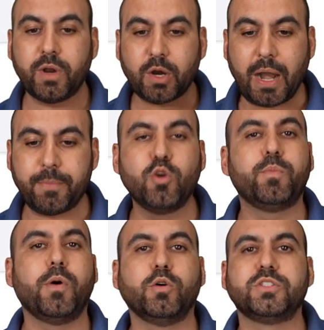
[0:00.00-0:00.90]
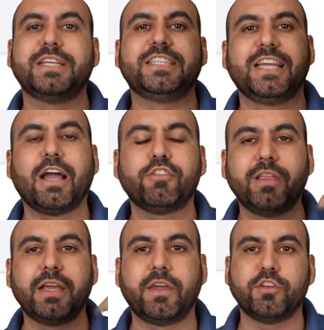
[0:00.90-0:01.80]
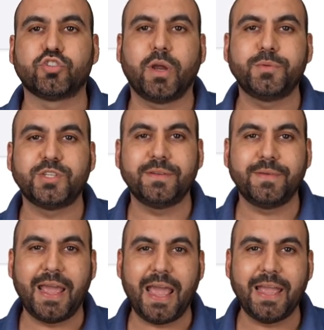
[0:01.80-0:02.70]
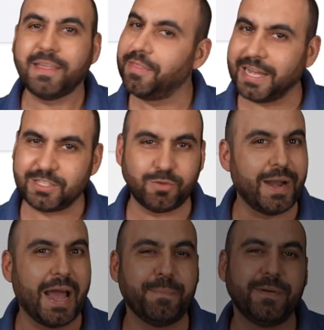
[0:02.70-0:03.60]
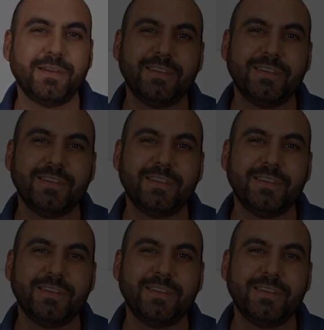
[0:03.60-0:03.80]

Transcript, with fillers: want to grab YouPost, check out the link in the description, and that's a wrap.